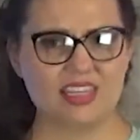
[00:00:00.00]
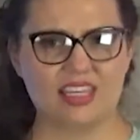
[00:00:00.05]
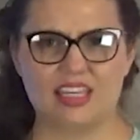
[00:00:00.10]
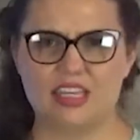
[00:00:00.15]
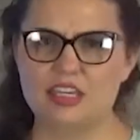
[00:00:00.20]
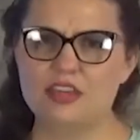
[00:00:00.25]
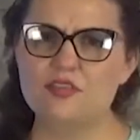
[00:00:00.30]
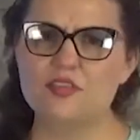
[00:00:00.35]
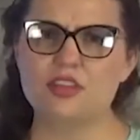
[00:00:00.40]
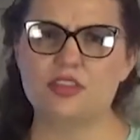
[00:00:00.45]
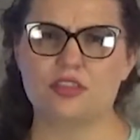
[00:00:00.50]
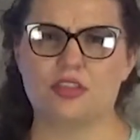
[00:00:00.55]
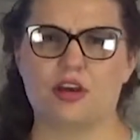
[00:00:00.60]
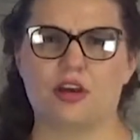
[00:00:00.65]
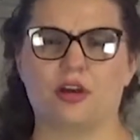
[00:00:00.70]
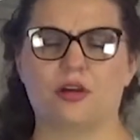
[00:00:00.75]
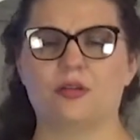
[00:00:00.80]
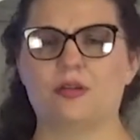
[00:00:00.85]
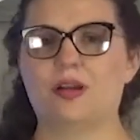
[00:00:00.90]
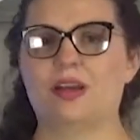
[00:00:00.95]
even
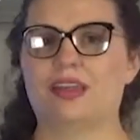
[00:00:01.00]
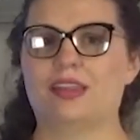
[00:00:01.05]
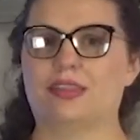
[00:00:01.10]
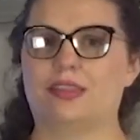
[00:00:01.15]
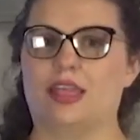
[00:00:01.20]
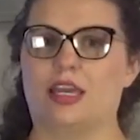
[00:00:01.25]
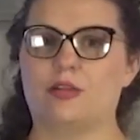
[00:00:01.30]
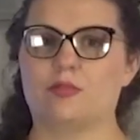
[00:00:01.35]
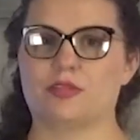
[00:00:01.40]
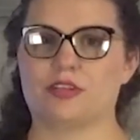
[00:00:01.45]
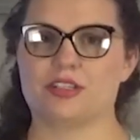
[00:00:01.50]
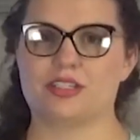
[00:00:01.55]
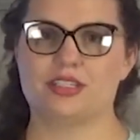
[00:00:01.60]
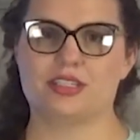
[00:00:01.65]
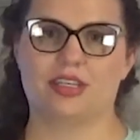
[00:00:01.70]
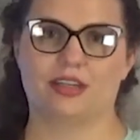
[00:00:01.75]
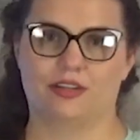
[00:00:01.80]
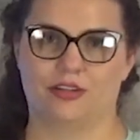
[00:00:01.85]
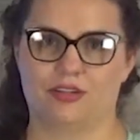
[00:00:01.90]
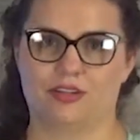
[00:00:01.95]
though they were
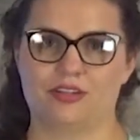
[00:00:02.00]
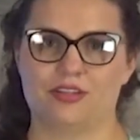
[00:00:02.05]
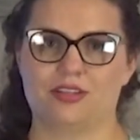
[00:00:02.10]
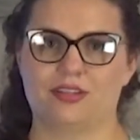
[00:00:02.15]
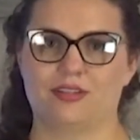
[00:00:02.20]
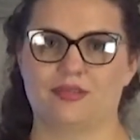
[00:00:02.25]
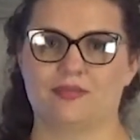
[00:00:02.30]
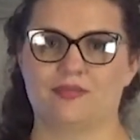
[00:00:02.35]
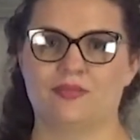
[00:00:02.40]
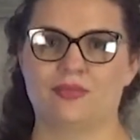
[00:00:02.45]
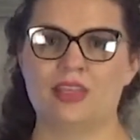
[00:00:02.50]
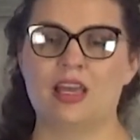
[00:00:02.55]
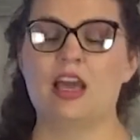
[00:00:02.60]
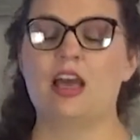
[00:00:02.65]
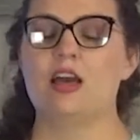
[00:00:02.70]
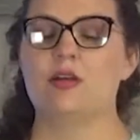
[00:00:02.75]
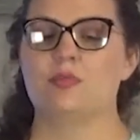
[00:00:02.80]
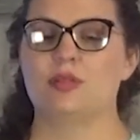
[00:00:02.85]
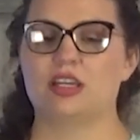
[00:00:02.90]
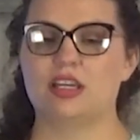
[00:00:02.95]
sinners.
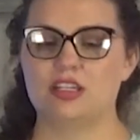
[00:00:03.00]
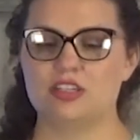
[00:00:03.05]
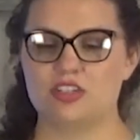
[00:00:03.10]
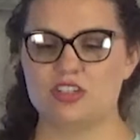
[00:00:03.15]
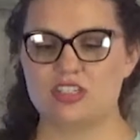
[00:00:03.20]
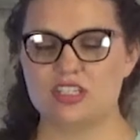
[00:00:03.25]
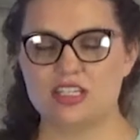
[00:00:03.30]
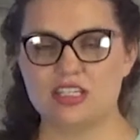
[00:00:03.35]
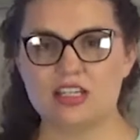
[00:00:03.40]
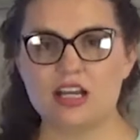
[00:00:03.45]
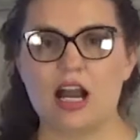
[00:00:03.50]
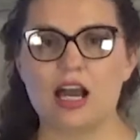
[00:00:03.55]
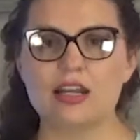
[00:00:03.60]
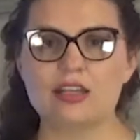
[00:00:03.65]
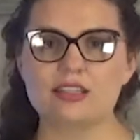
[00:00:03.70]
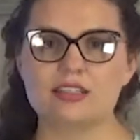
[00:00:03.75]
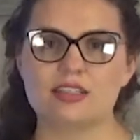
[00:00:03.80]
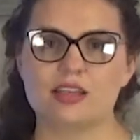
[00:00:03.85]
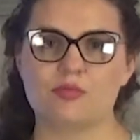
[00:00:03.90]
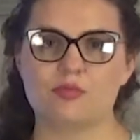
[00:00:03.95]
Because you see, God
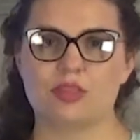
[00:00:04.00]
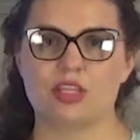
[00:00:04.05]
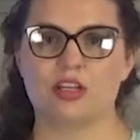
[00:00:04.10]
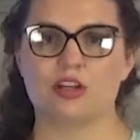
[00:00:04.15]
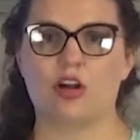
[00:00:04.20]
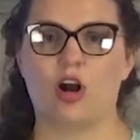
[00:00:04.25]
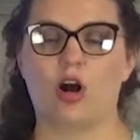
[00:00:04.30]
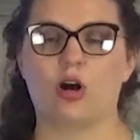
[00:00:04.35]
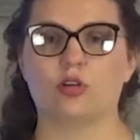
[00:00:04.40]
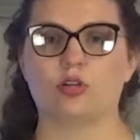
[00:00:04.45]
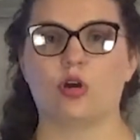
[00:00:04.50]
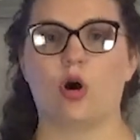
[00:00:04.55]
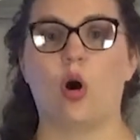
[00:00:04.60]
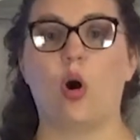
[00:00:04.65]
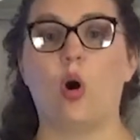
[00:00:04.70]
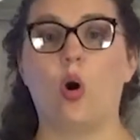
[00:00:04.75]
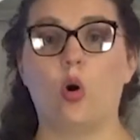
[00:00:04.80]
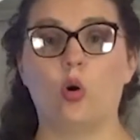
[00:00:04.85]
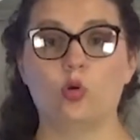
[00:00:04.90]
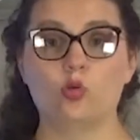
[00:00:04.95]
is something called
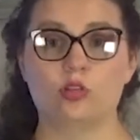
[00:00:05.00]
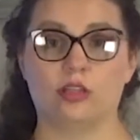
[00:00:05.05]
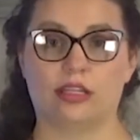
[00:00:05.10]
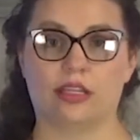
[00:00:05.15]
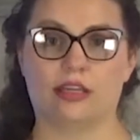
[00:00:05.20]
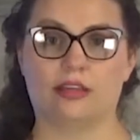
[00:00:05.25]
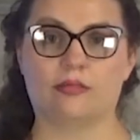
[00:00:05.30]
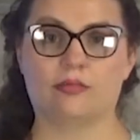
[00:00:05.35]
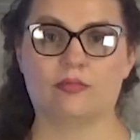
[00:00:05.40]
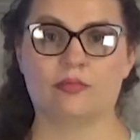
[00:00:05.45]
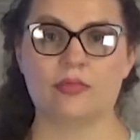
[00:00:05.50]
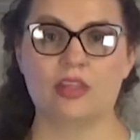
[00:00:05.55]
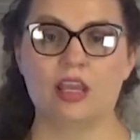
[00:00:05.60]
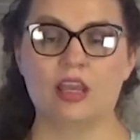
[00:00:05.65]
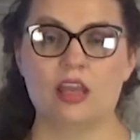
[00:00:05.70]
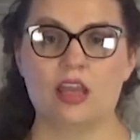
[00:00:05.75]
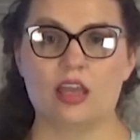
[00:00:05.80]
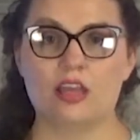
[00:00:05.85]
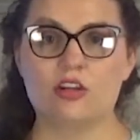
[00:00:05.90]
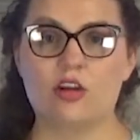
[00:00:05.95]
holy.
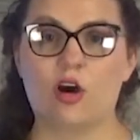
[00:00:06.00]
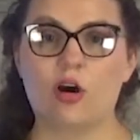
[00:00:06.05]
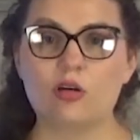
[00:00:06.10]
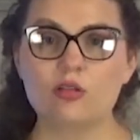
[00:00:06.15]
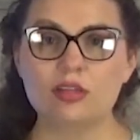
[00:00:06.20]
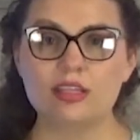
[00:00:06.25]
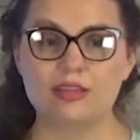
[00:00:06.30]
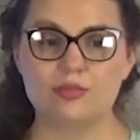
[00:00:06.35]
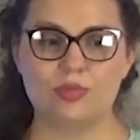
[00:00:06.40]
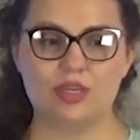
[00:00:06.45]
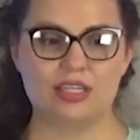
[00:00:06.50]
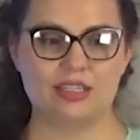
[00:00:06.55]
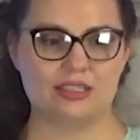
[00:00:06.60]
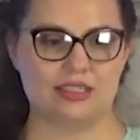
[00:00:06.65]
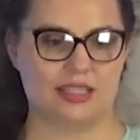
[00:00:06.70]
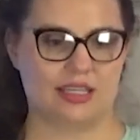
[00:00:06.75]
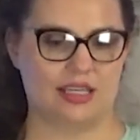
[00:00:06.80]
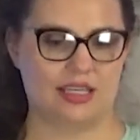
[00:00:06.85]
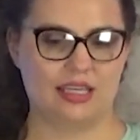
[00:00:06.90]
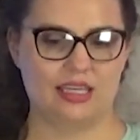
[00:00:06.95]
And holy
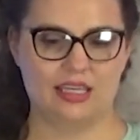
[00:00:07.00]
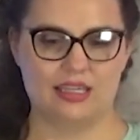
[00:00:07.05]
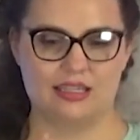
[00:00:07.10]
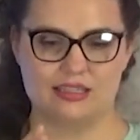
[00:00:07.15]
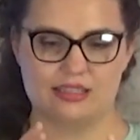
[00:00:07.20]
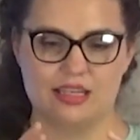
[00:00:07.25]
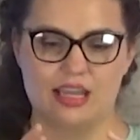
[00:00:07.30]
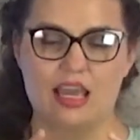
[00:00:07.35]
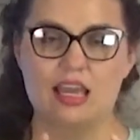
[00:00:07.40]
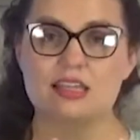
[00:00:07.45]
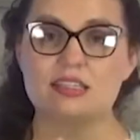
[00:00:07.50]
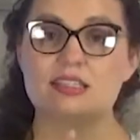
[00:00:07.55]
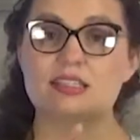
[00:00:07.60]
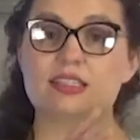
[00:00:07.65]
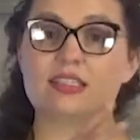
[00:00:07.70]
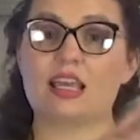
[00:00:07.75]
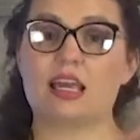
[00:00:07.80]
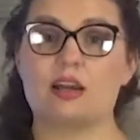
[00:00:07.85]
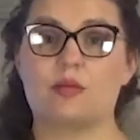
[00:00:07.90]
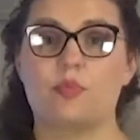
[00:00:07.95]
means that He is
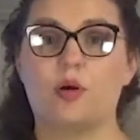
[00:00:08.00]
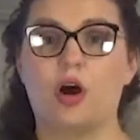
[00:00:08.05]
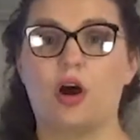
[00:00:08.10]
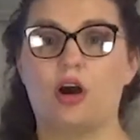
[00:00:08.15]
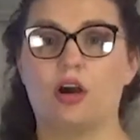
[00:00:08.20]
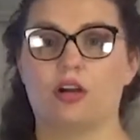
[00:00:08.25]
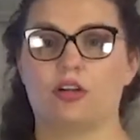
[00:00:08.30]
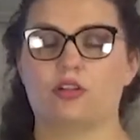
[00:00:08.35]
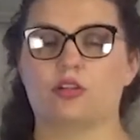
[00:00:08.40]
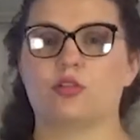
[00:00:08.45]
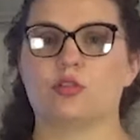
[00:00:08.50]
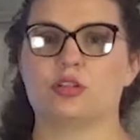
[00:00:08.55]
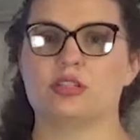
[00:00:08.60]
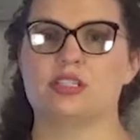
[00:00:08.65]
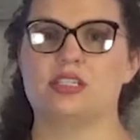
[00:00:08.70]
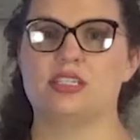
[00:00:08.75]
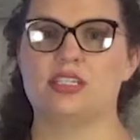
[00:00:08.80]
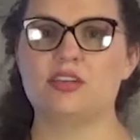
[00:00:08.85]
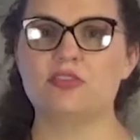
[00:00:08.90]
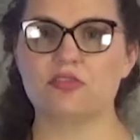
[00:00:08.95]
set apart or
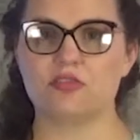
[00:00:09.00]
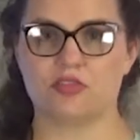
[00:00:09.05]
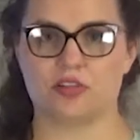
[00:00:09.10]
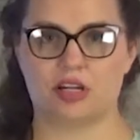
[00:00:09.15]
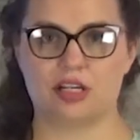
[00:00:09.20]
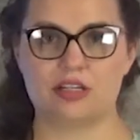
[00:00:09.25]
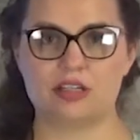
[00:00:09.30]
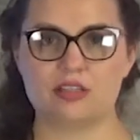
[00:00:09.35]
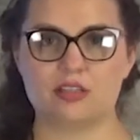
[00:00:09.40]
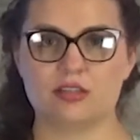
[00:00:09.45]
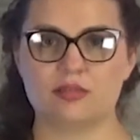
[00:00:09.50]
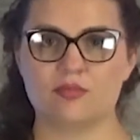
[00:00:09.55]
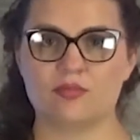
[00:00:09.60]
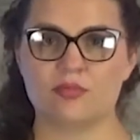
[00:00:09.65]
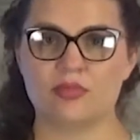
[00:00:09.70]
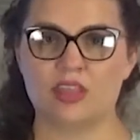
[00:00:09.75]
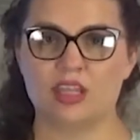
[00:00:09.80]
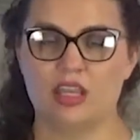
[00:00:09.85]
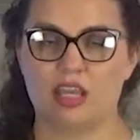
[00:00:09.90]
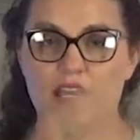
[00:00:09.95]
different.
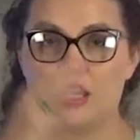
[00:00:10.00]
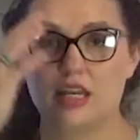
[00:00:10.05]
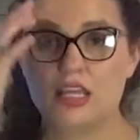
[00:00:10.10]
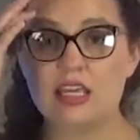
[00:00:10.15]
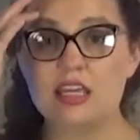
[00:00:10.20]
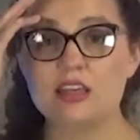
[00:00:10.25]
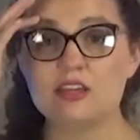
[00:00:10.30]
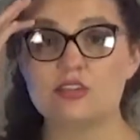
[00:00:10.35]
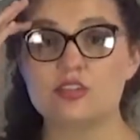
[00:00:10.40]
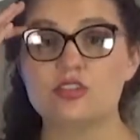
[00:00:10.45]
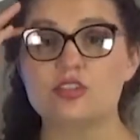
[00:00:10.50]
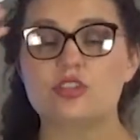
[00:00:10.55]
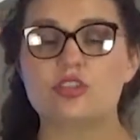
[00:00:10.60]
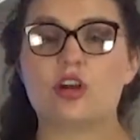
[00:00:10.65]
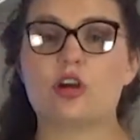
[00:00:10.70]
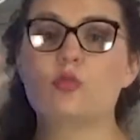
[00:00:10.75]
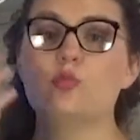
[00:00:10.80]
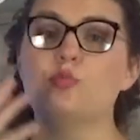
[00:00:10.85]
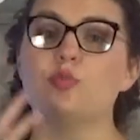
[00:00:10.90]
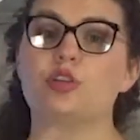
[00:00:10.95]
And He is
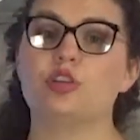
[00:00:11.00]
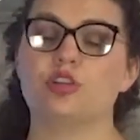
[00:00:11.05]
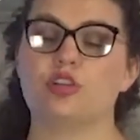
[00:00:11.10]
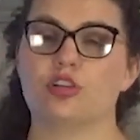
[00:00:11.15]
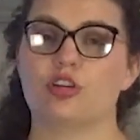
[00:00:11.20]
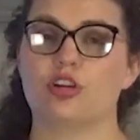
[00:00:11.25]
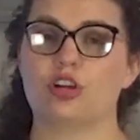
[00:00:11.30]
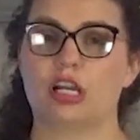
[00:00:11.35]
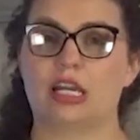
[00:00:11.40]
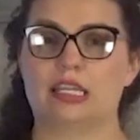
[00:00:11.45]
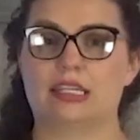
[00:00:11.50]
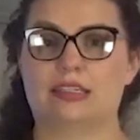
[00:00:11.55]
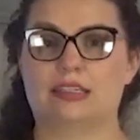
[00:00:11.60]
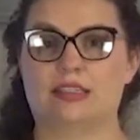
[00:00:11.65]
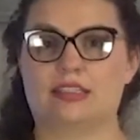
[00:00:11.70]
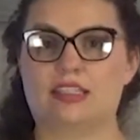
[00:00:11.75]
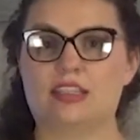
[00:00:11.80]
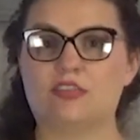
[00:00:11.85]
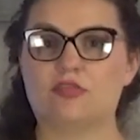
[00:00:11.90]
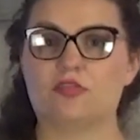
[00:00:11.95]
so pure and
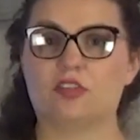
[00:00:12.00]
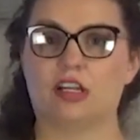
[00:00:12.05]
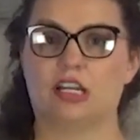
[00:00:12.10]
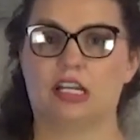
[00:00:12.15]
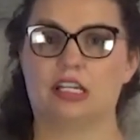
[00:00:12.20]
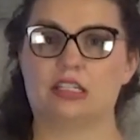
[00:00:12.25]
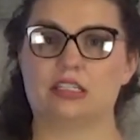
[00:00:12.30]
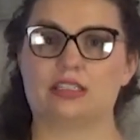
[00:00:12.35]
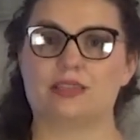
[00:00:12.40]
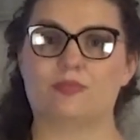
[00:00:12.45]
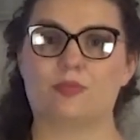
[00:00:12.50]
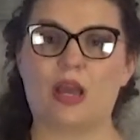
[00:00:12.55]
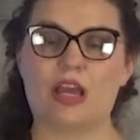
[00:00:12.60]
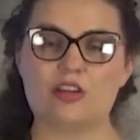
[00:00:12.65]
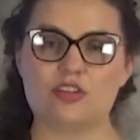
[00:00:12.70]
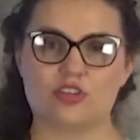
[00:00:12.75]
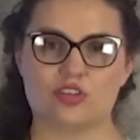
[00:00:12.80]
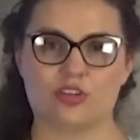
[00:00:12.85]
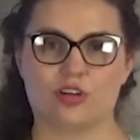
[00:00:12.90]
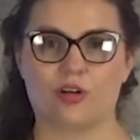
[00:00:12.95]
different and
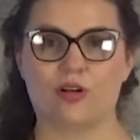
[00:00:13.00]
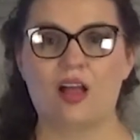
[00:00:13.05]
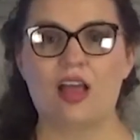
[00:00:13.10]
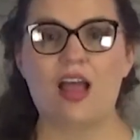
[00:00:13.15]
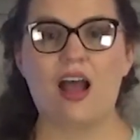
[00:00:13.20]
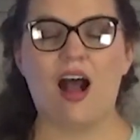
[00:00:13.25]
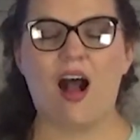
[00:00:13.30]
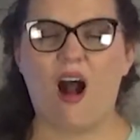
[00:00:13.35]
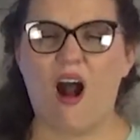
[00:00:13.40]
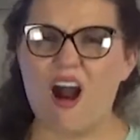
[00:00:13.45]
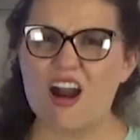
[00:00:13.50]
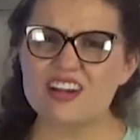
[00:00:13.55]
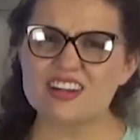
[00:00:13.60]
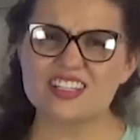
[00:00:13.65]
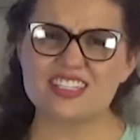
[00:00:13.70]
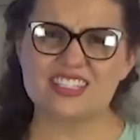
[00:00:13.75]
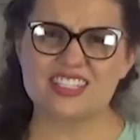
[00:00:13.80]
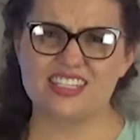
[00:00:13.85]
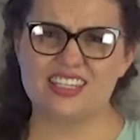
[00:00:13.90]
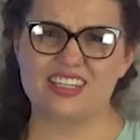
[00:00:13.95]
special, our
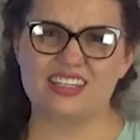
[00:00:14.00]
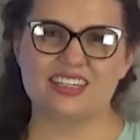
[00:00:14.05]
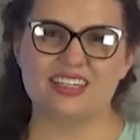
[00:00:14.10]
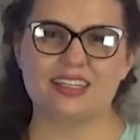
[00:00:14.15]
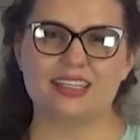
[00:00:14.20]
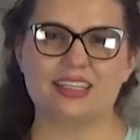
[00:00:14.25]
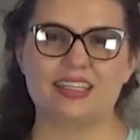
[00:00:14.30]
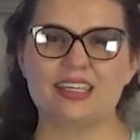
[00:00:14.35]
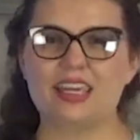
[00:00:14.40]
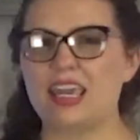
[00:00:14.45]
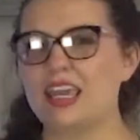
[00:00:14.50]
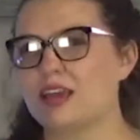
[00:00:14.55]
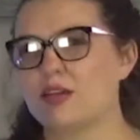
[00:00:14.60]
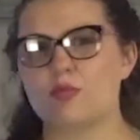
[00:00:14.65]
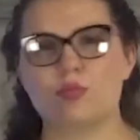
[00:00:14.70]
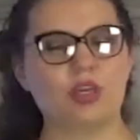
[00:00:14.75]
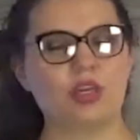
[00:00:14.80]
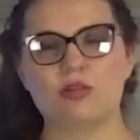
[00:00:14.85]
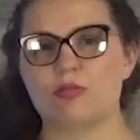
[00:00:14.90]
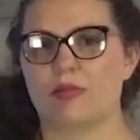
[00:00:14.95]
sin
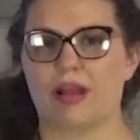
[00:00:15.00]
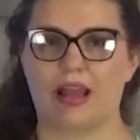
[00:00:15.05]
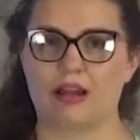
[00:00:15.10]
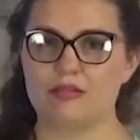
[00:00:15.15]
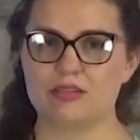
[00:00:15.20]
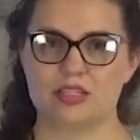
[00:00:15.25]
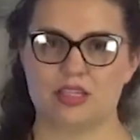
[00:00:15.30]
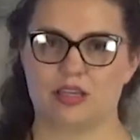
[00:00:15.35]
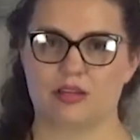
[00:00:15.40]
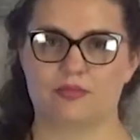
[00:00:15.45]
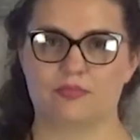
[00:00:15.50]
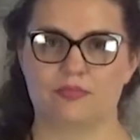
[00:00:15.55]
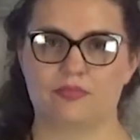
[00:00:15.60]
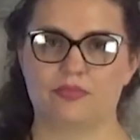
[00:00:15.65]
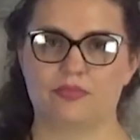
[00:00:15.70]
can't be around Him.